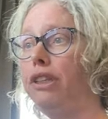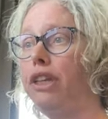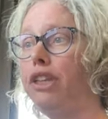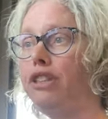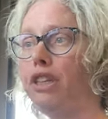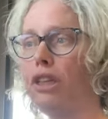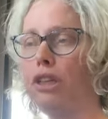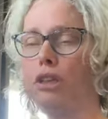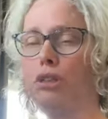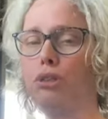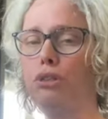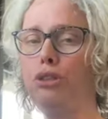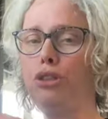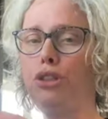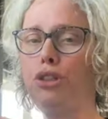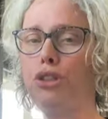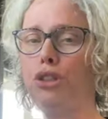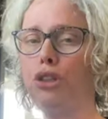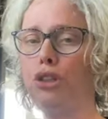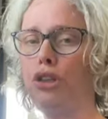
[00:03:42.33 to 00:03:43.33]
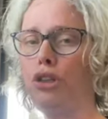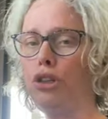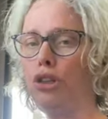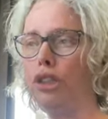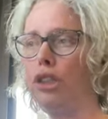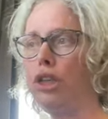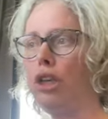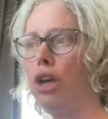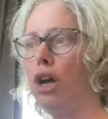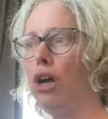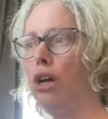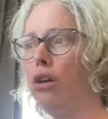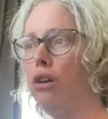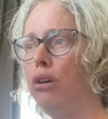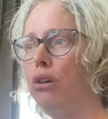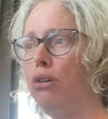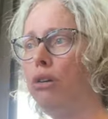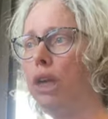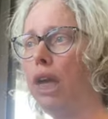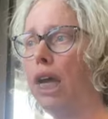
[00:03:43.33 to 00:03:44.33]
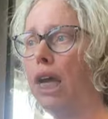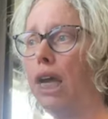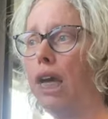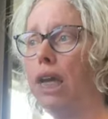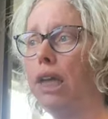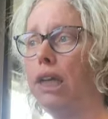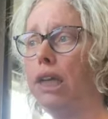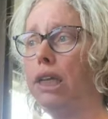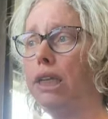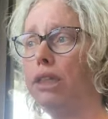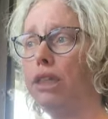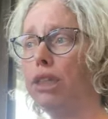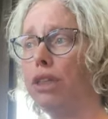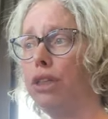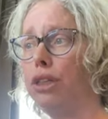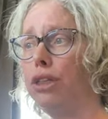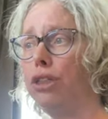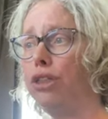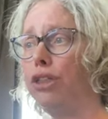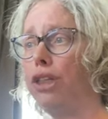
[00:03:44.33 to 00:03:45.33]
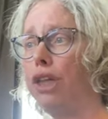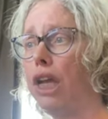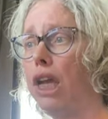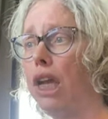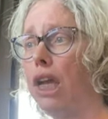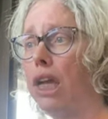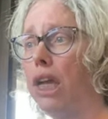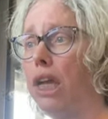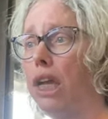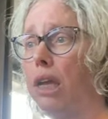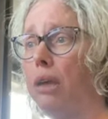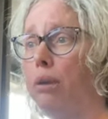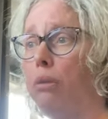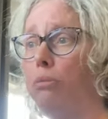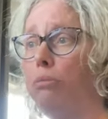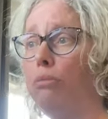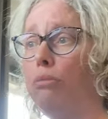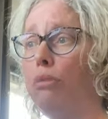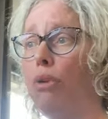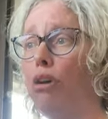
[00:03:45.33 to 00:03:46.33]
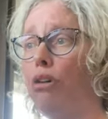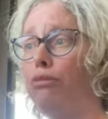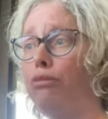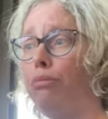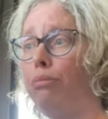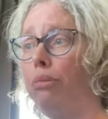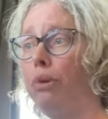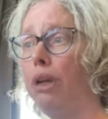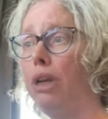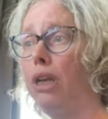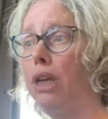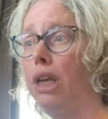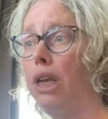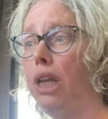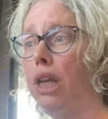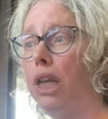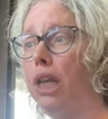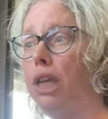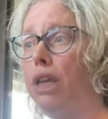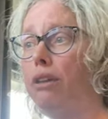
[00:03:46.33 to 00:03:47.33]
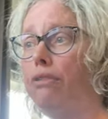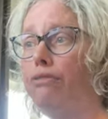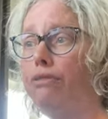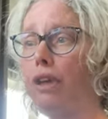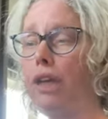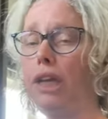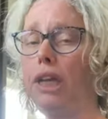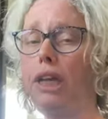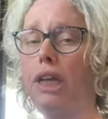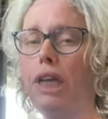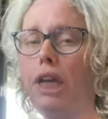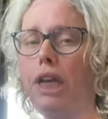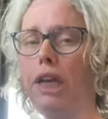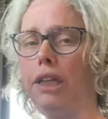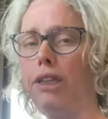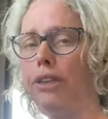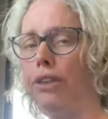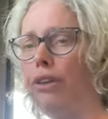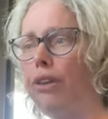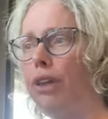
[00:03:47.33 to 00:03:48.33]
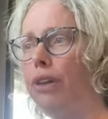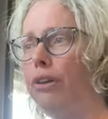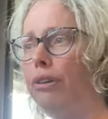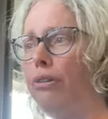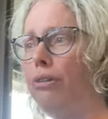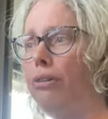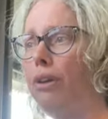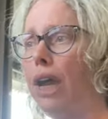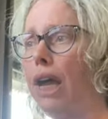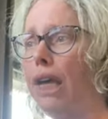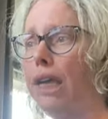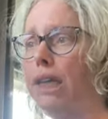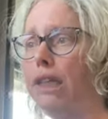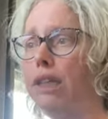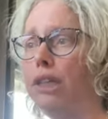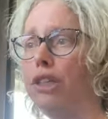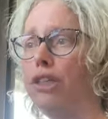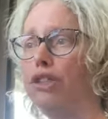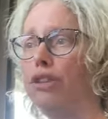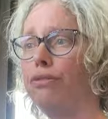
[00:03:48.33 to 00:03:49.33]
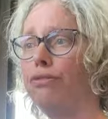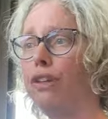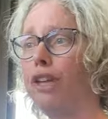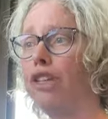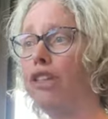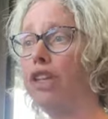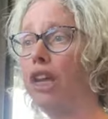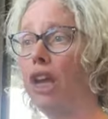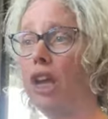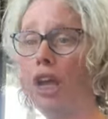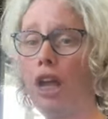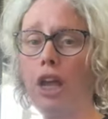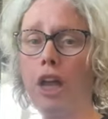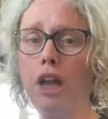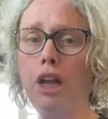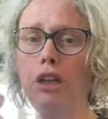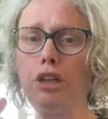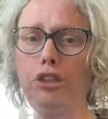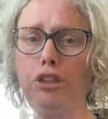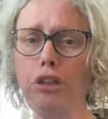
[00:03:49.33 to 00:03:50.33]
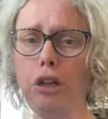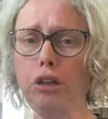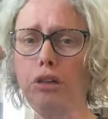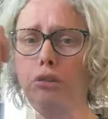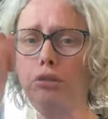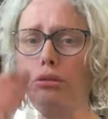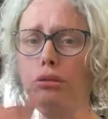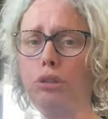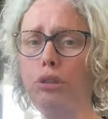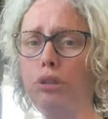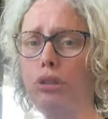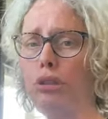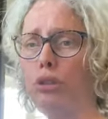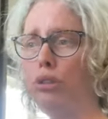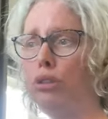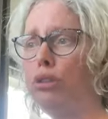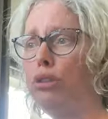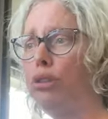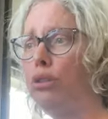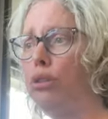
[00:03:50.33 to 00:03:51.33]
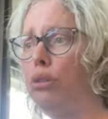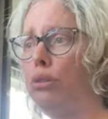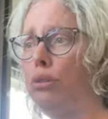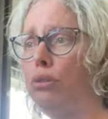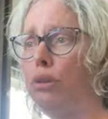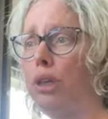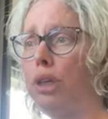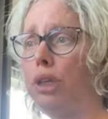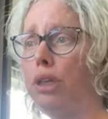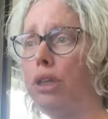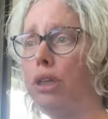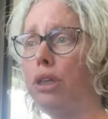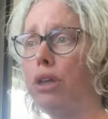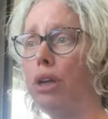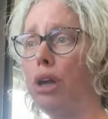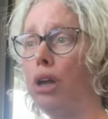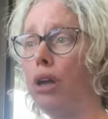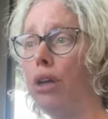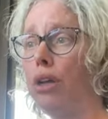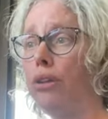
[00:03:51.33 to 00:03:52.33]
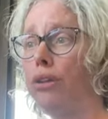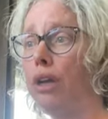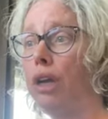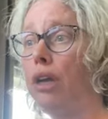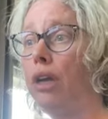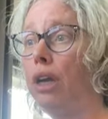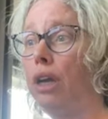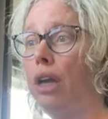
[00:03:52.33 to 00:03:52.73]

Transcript: this? And you should know that it's a shame of believing in the rightness of this. Don't do to another